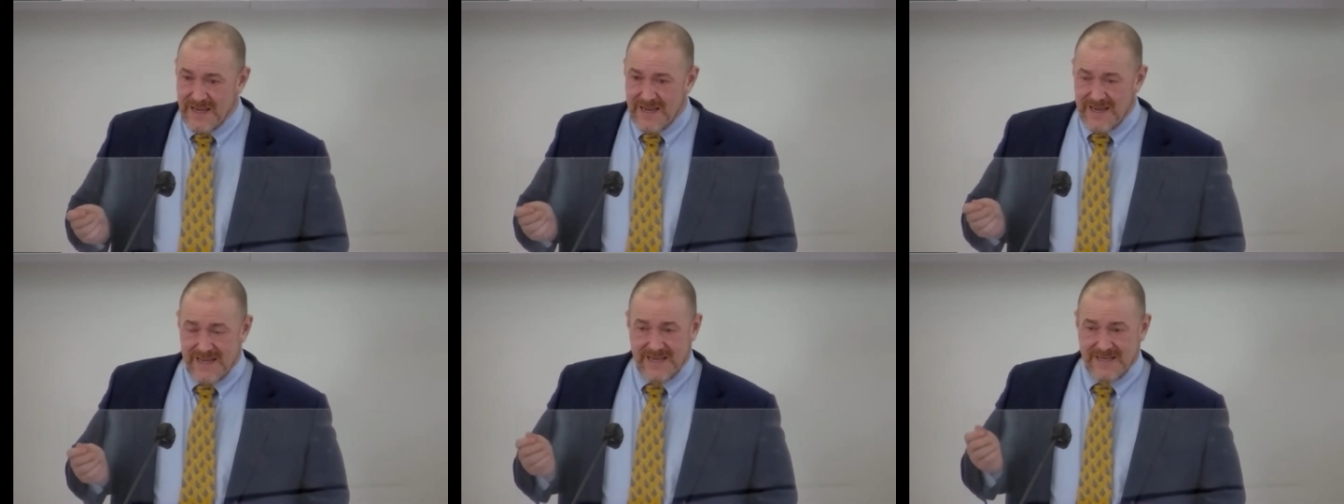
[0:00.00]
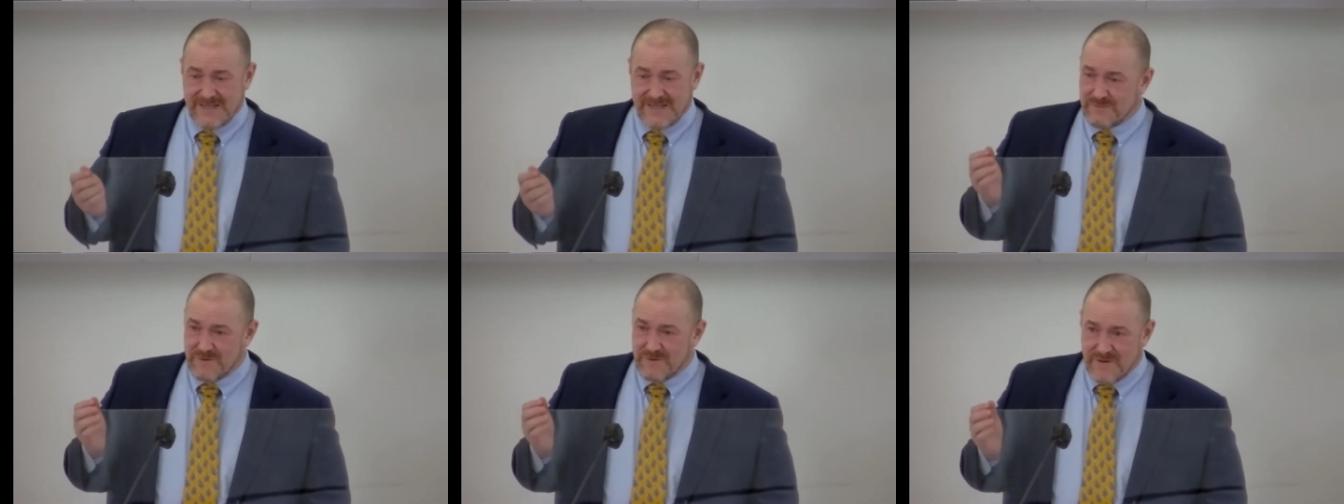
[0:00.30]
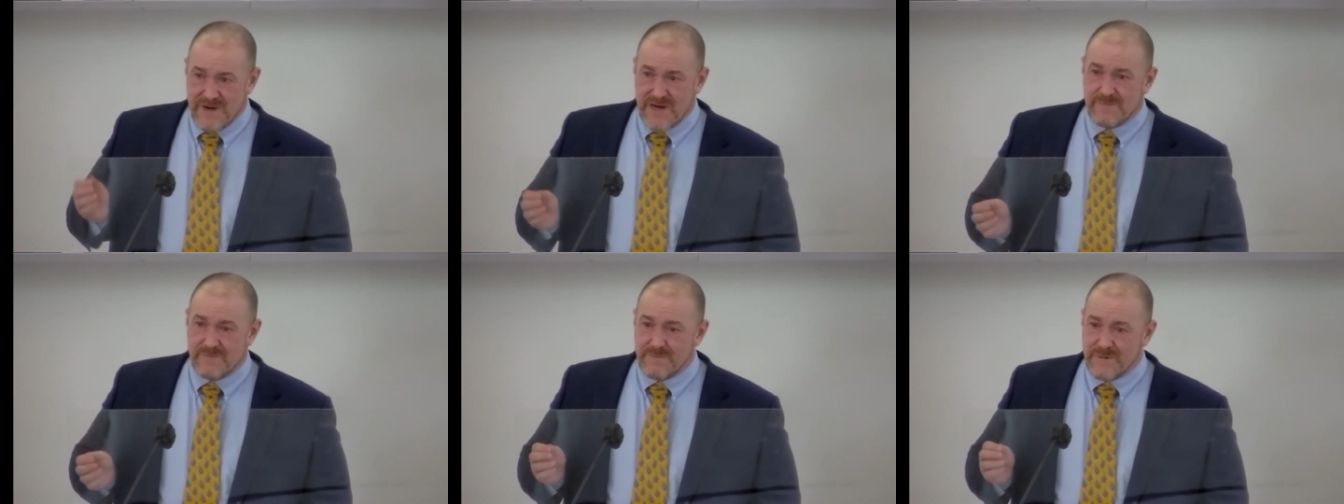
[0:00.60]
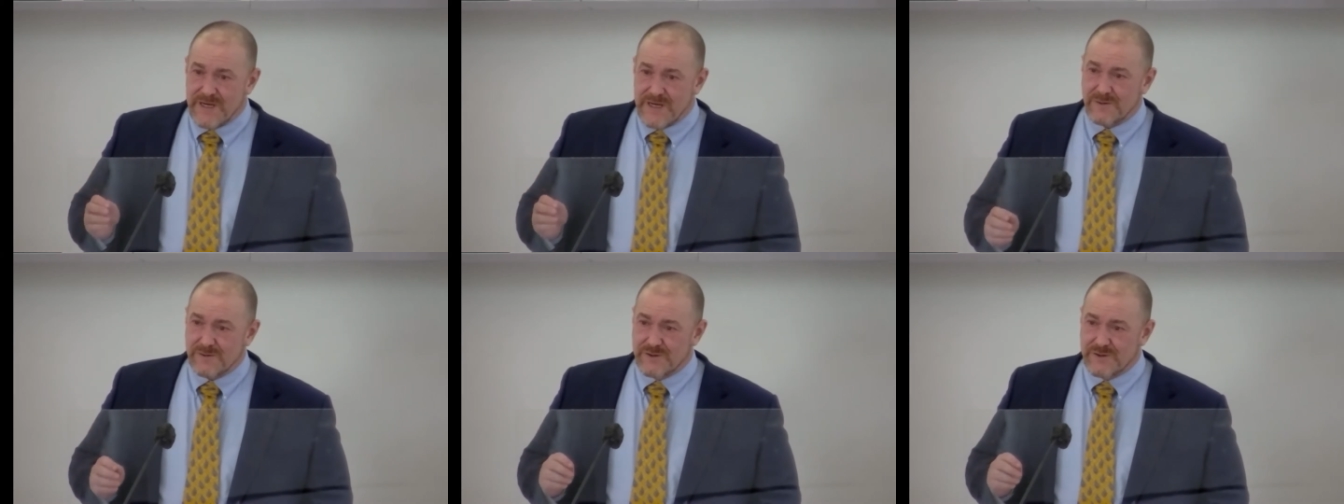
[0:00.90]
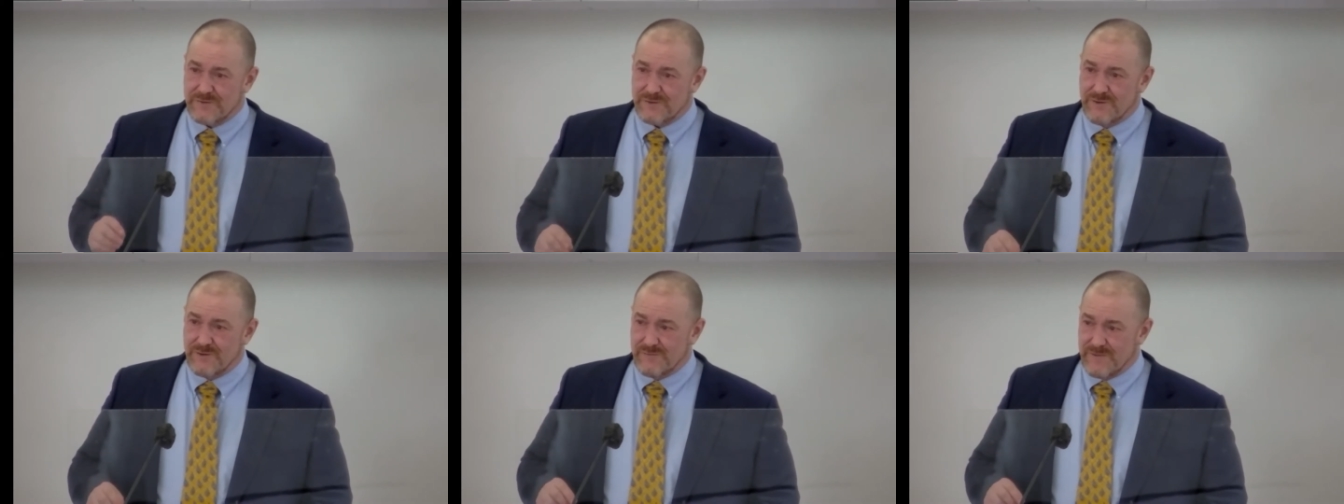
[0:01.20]
It's one of my real
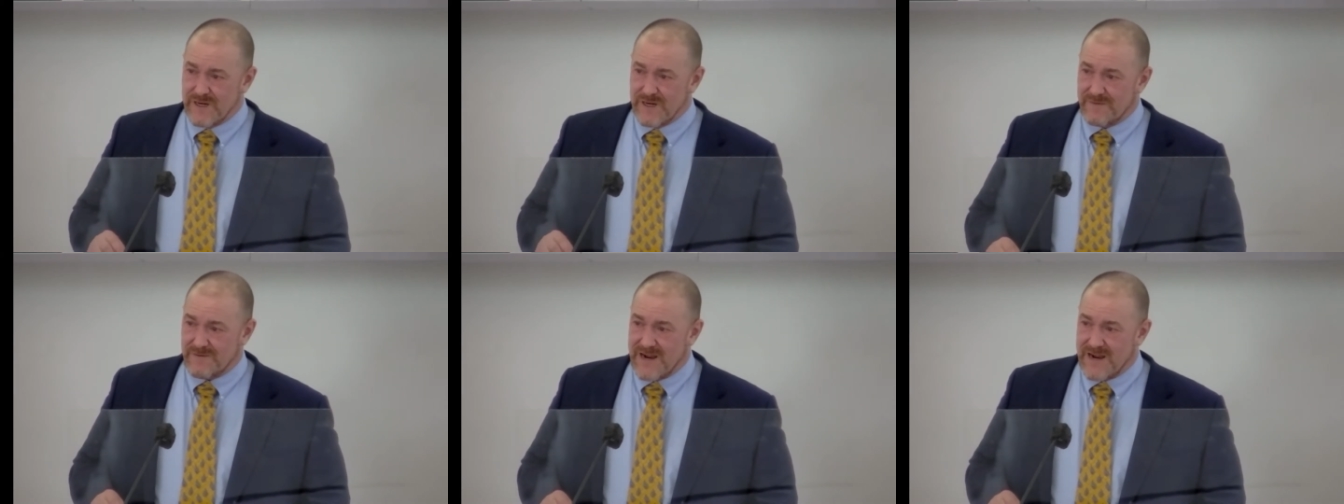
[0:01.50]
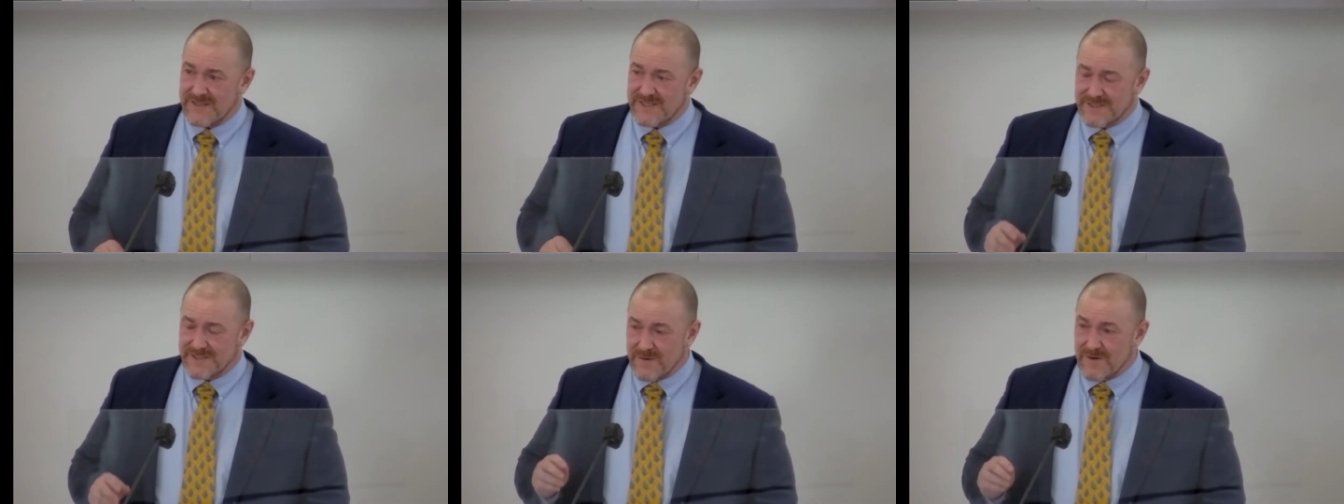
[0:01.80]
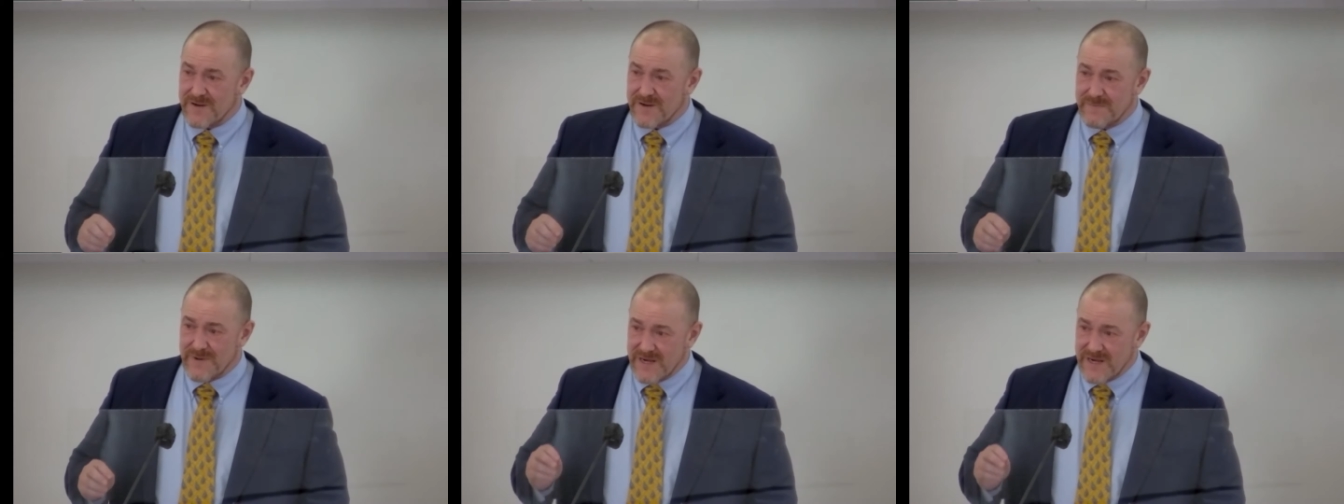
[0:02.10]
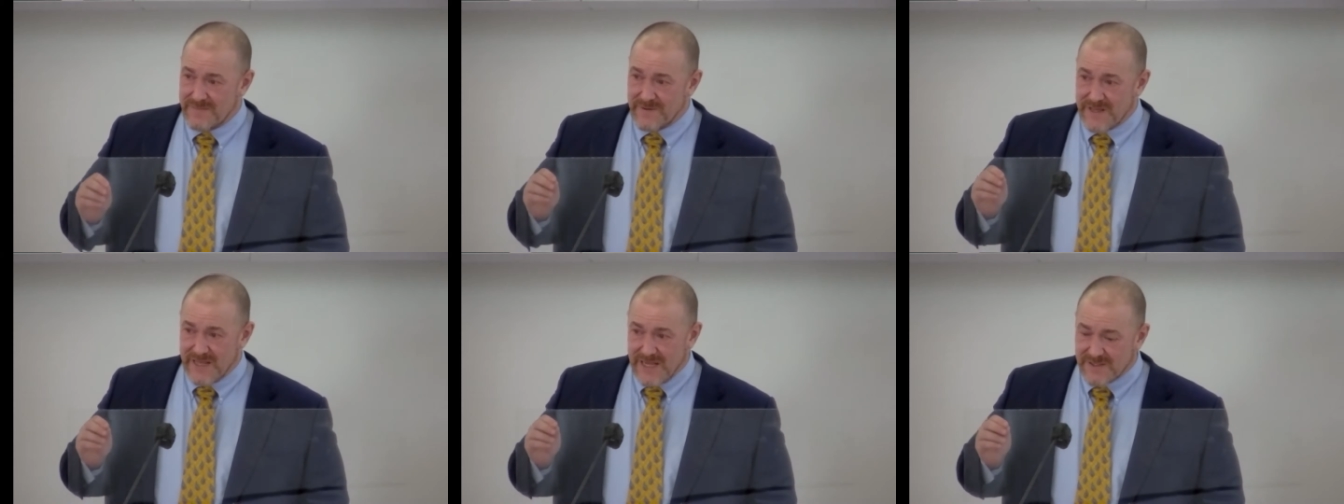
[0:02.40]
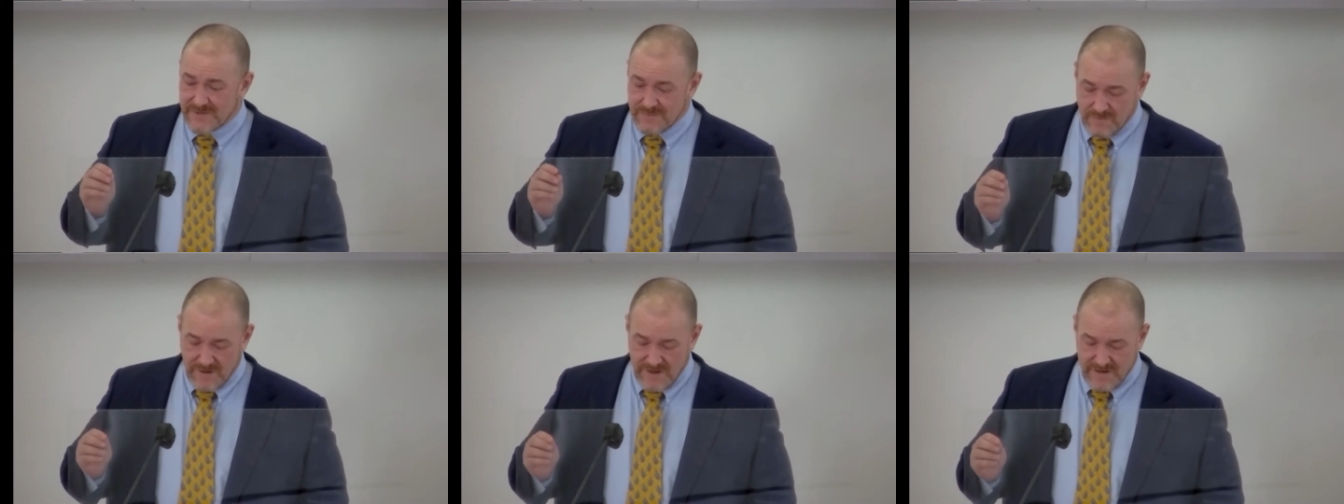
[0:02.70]
true regrets. Don't have many, but
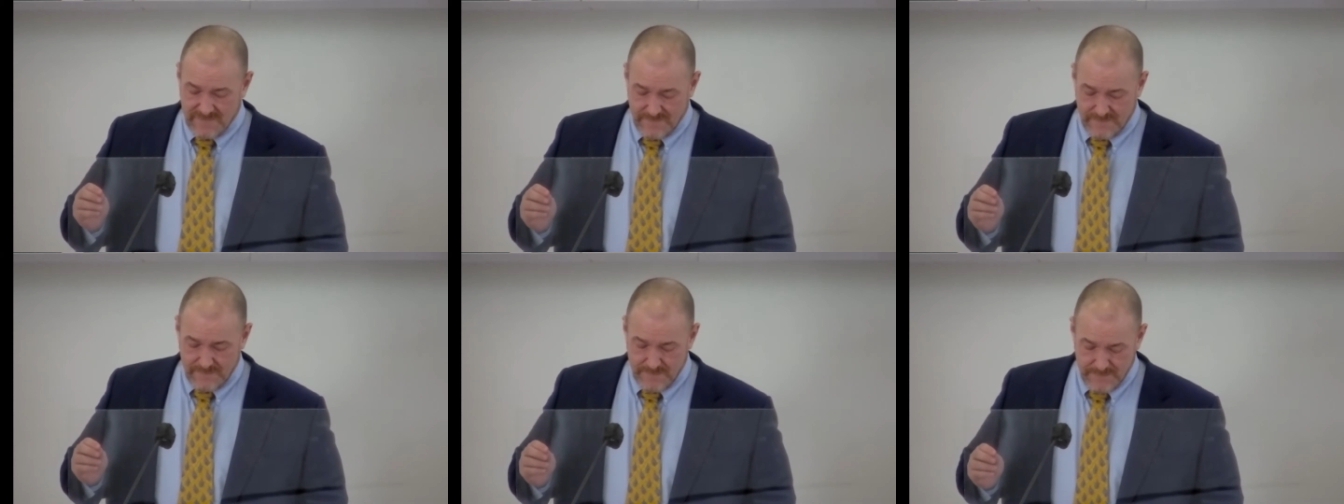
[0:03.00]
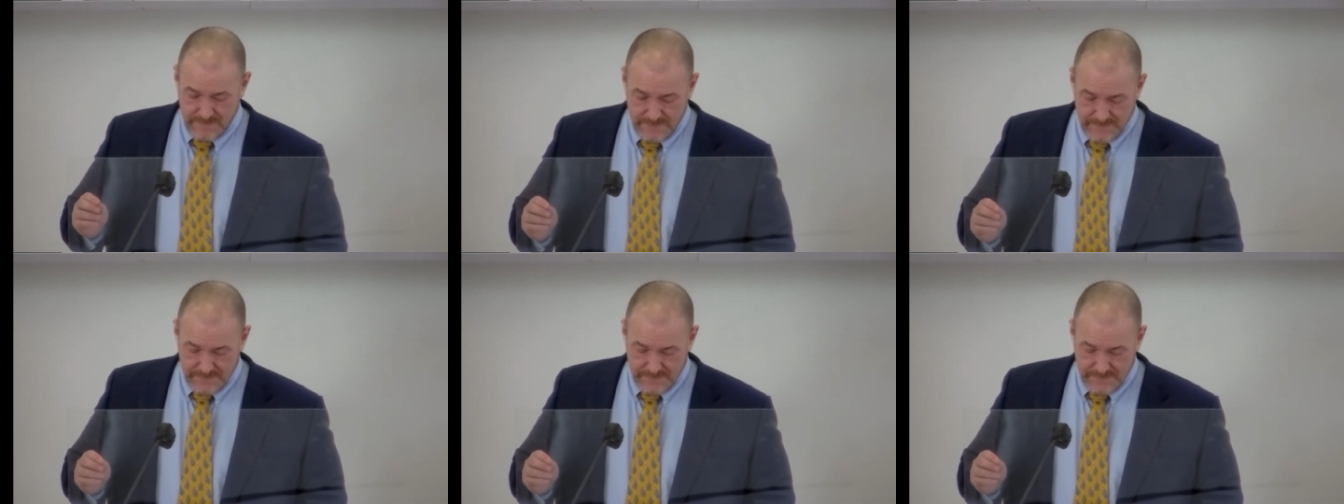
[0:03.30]
that's one of them.